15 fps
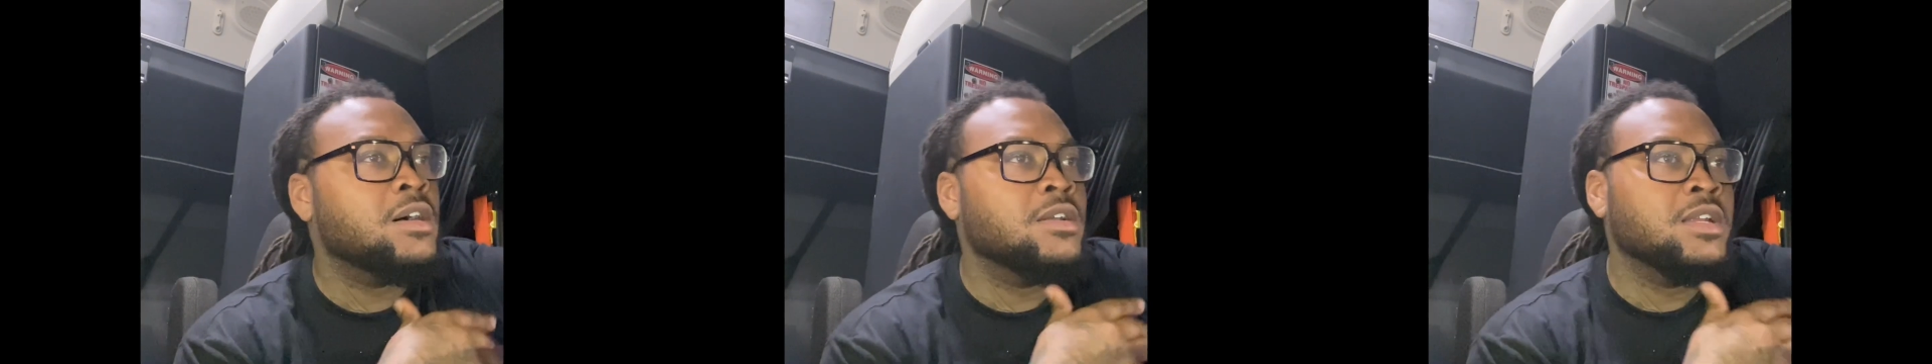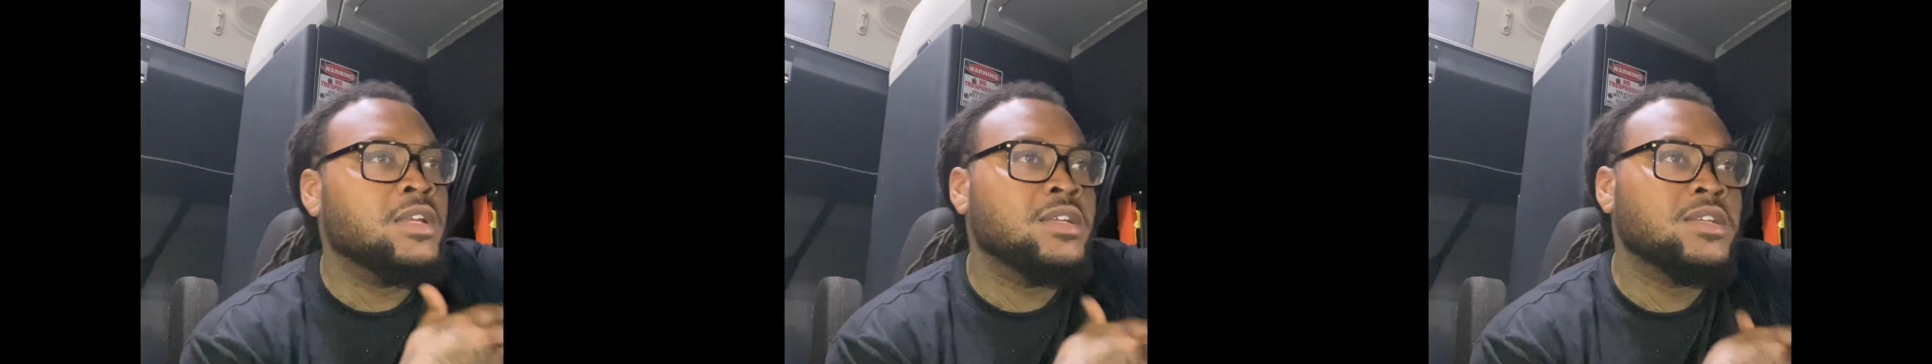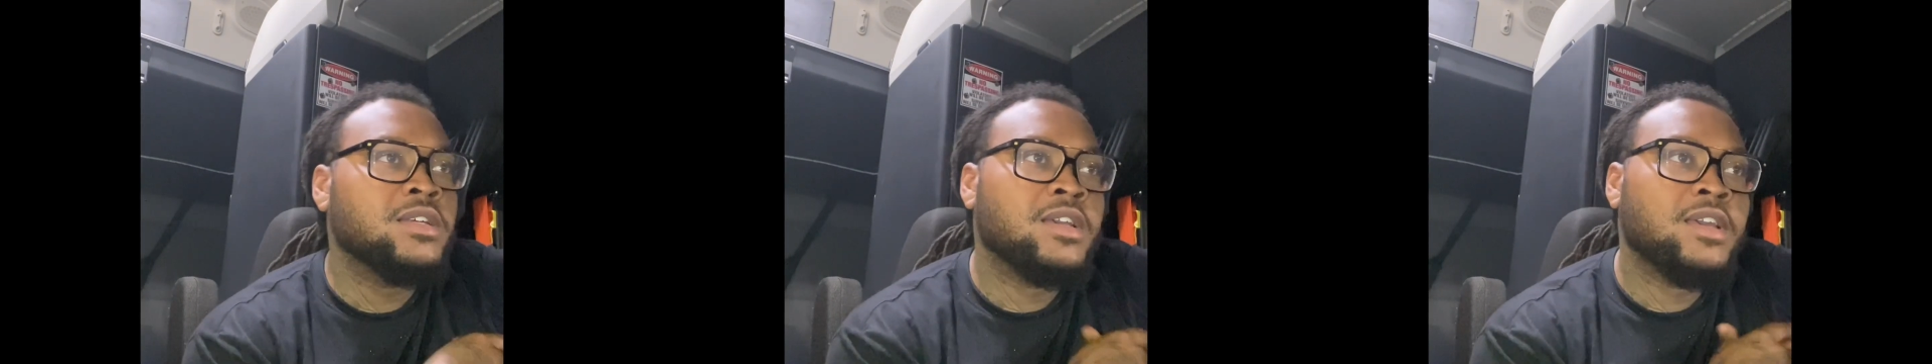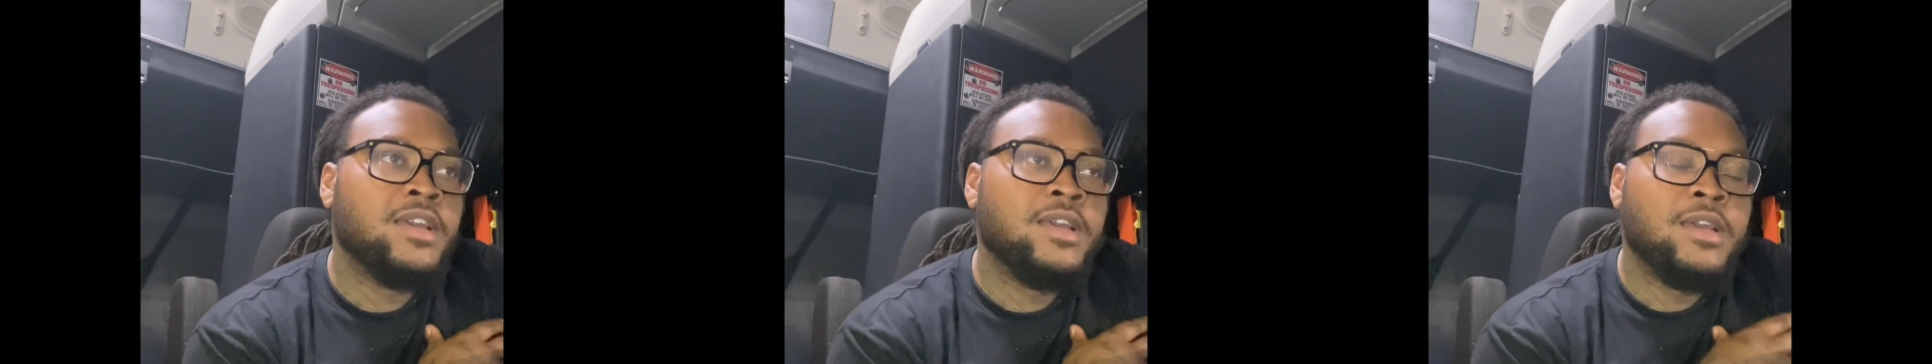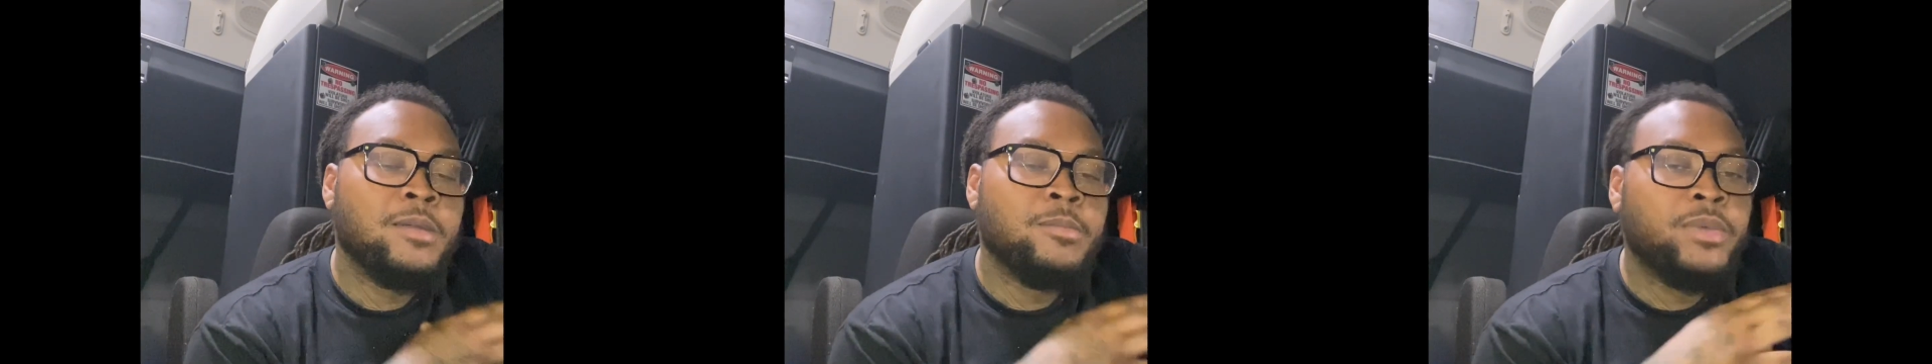that,
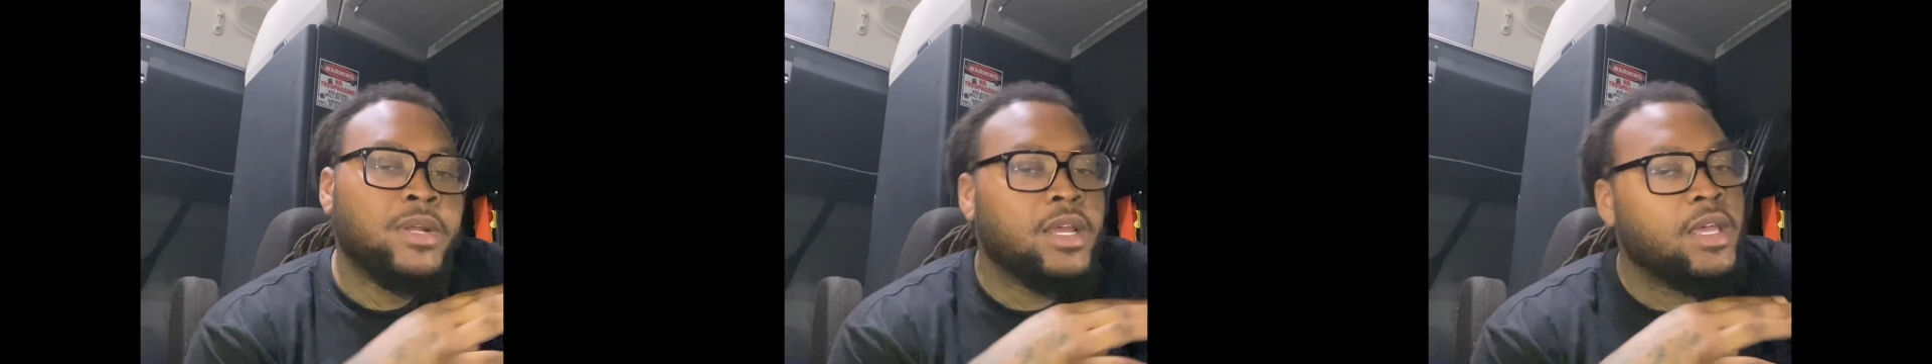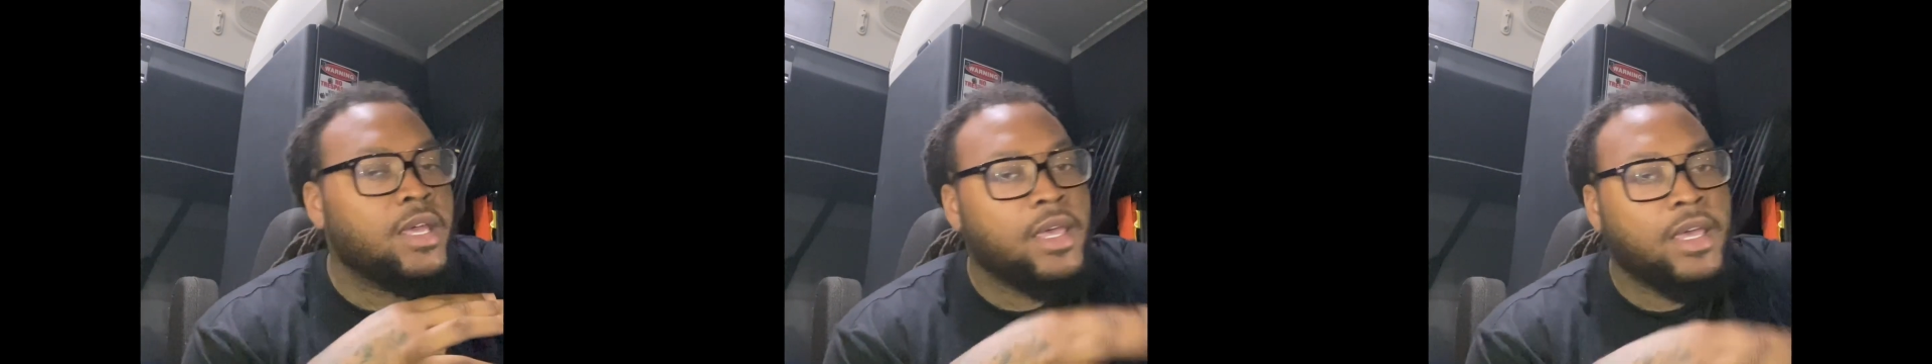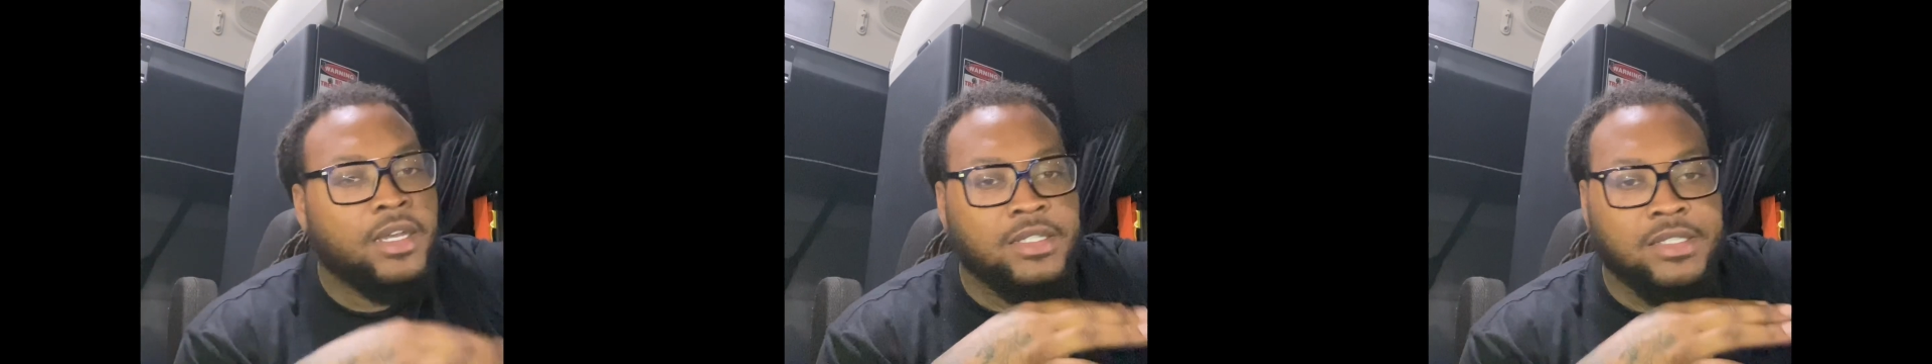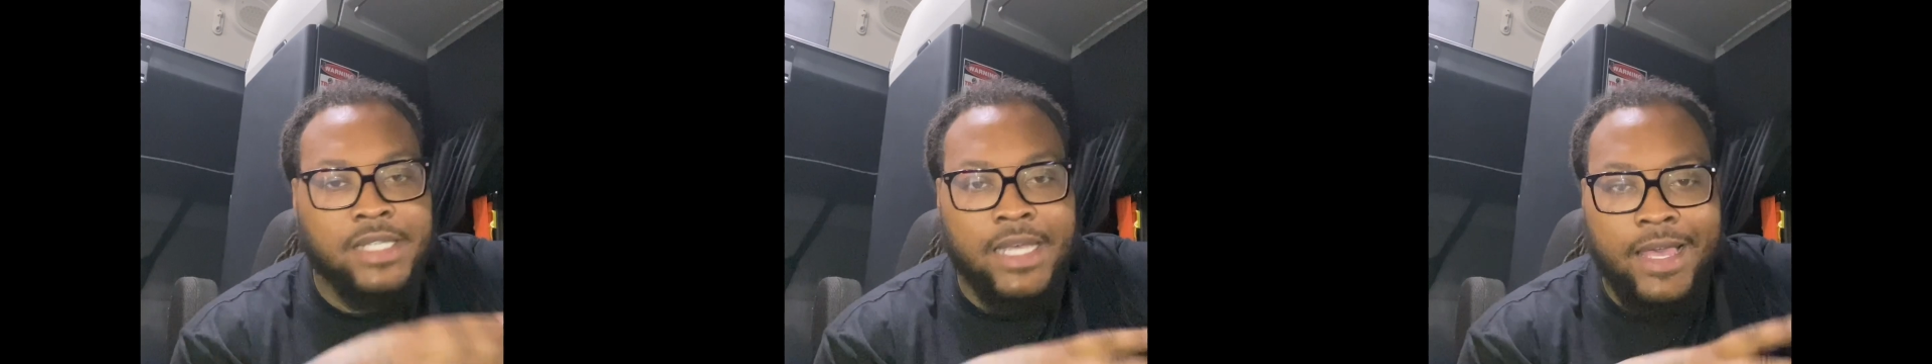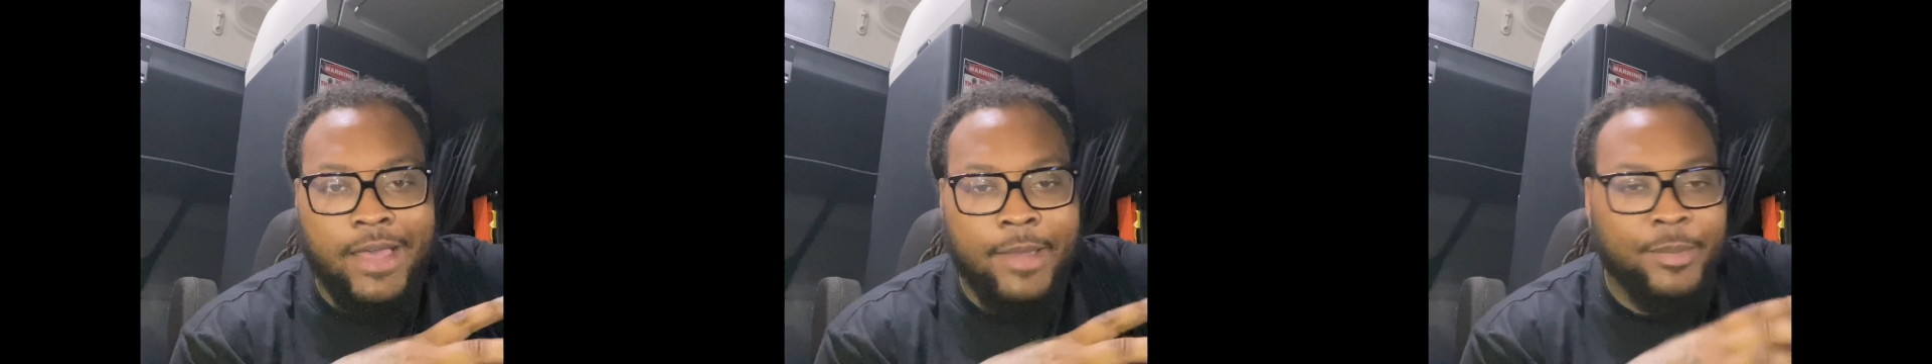but I ain't had
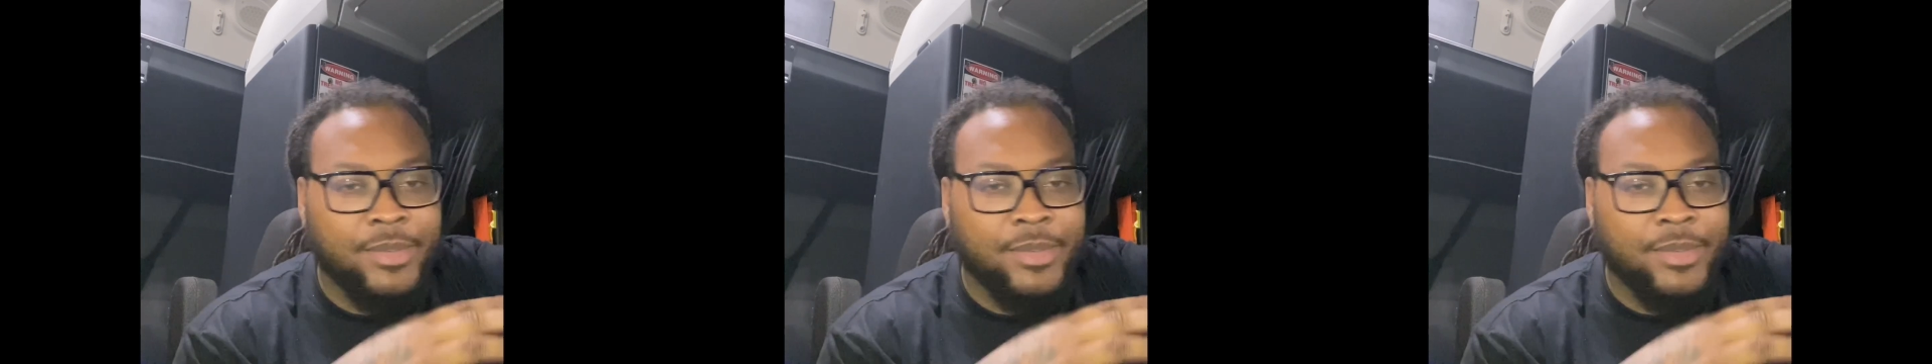time.